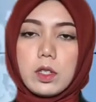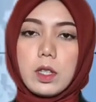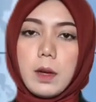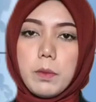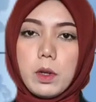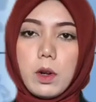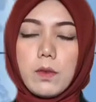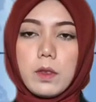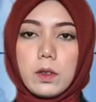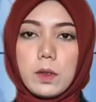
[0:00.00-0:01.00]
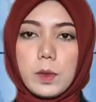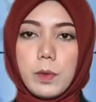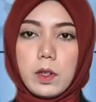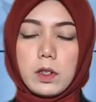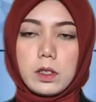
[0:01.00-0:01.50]
number of native
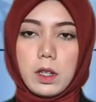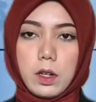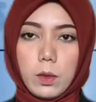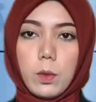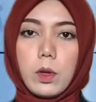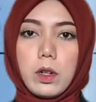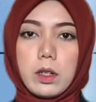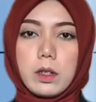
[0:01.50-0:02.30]
speakers in the world.